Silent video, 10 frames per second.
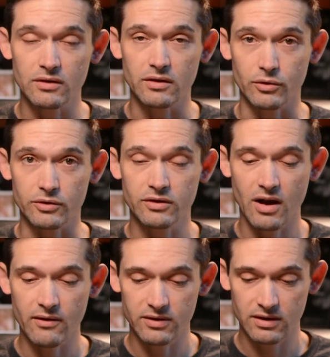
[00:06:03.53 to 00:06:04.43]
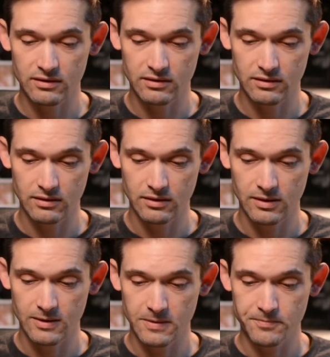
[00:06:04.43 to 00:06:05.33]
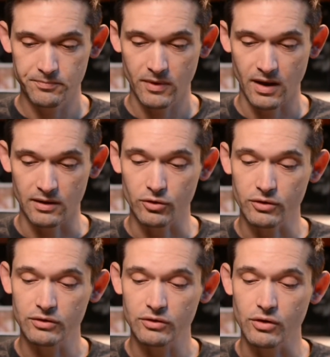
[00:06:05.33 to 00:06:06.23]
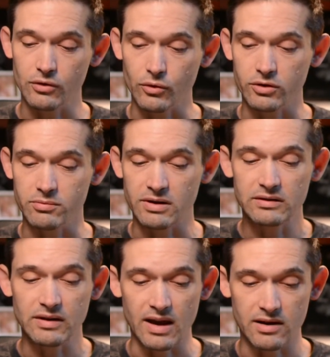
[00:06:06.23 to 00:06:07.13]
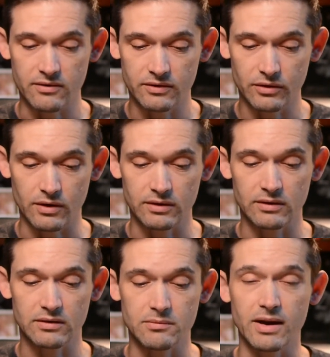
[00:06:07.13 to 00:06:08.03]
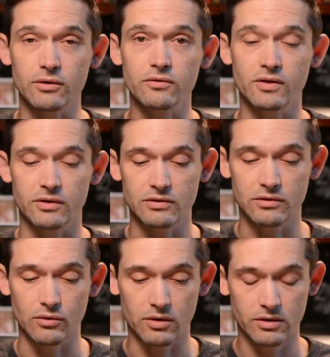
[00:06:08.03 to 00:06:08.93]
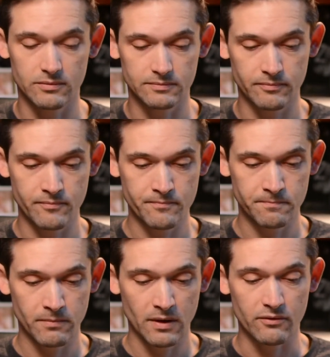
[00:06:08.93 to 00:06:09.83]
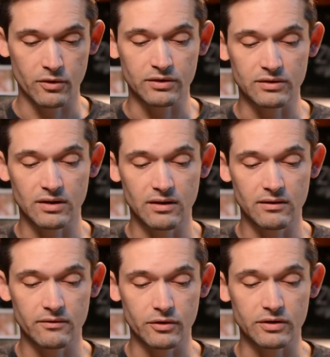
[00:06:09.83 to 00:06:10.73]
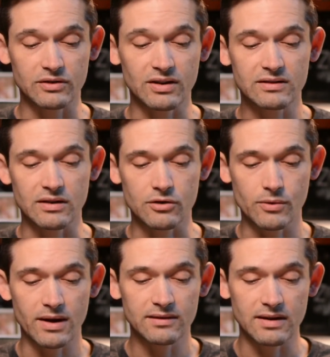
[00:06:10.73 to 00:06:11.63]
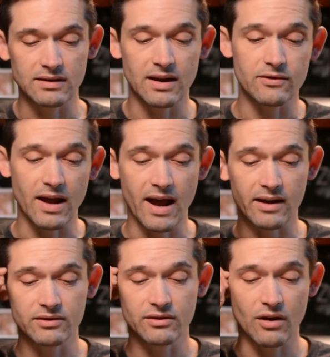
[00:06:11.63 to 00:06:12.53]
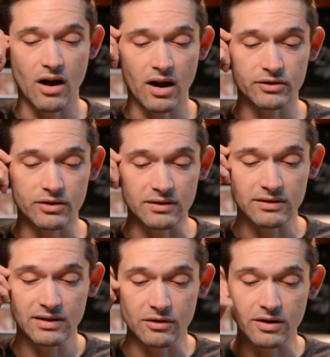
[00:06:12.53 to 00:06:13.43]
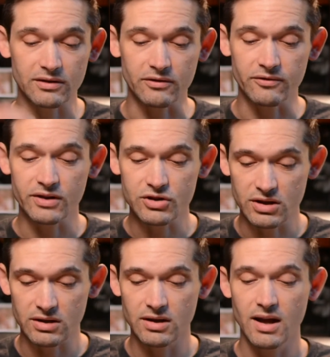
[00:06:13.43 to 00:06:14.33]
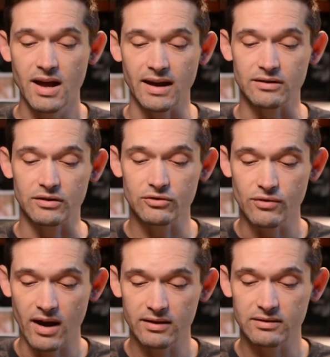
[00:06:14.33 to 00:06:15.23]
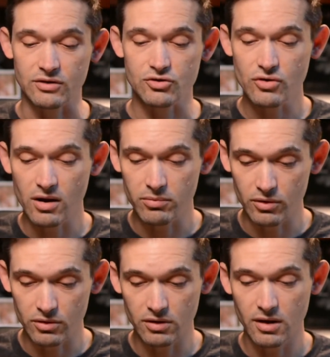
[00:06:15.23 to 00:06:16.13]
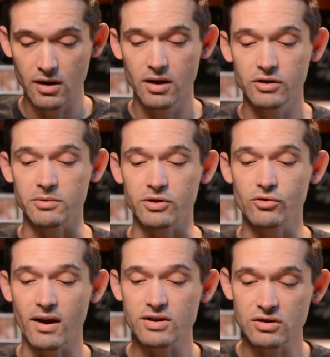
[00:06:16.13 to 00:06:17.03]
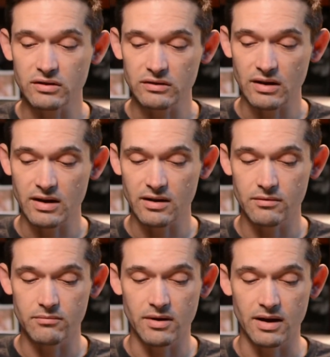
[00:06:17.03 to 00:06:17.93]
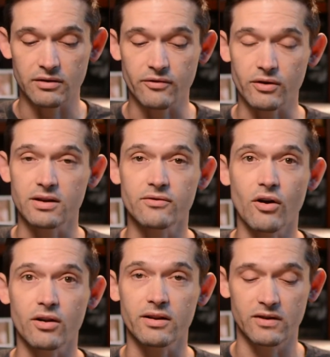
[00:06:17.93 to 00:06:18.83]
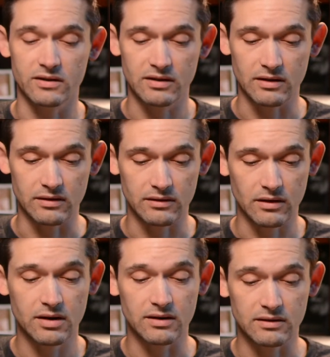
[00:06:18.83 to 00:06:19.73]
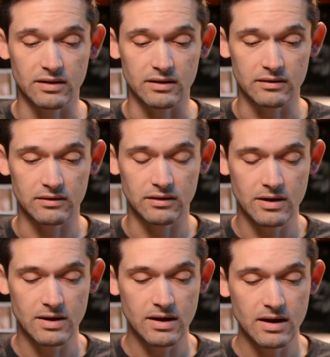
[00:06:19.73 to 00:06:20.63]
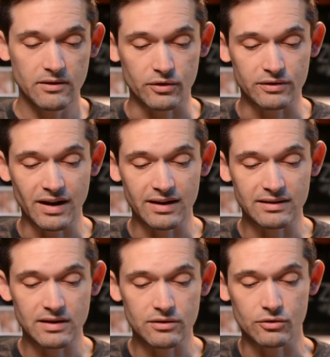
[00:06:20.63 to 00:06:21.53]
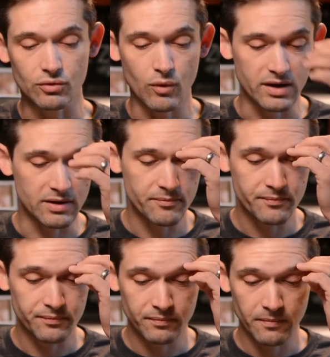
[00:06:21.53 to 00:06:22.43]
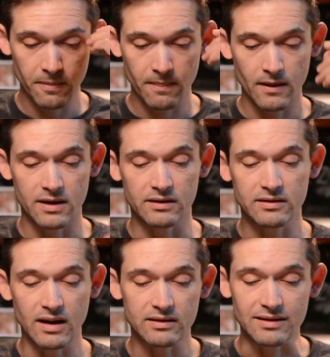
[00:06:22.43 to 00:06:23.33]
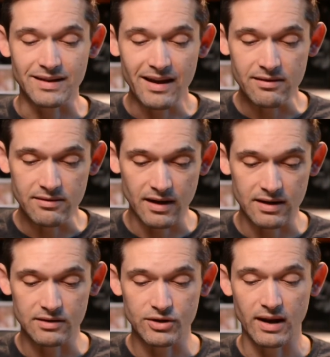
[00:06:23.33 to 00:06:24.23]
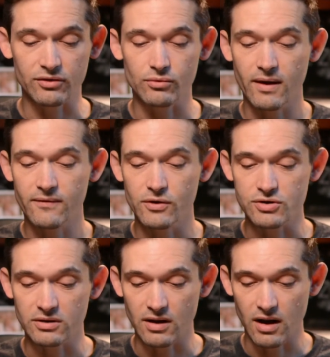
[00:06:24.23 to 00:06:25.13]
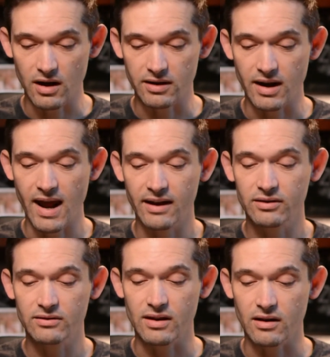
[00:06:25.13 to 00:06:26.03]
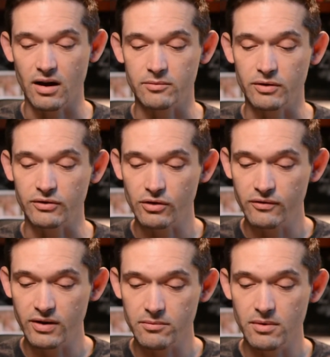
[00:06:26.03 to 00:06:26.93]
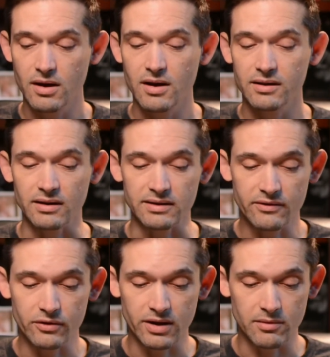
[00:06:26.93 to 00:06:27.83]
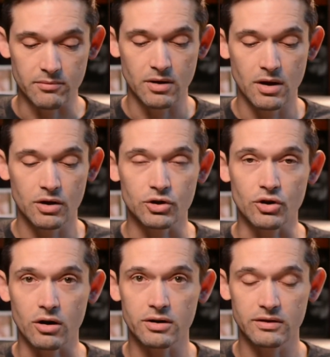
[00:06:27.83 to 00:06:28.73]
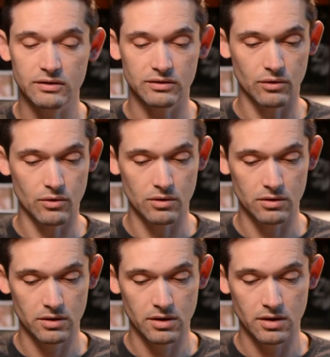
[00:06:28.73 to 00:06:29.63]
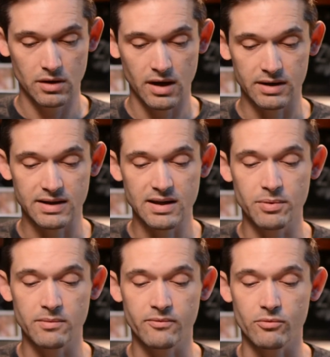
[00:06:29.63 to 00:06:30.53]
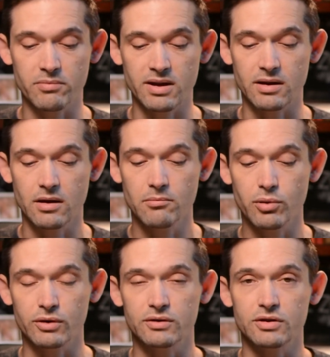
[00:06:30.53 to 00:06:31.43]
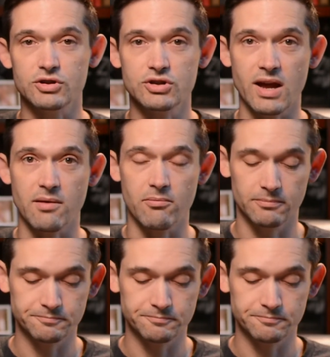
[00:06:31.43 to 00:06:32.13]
the Lord's covenant, and looks to the Lord to be saved. So this is the man who fears the Lord. In verses verses 16 through 18, David asks God to consider his affliction and distress and trouble, to be gracious to him, and to forgive all of his, sin, his sins. Verse 19 through 20, he states again that he takes refuge in God and asks that God preserve him, deliver him, guard his soul, and keep him from being put to shame.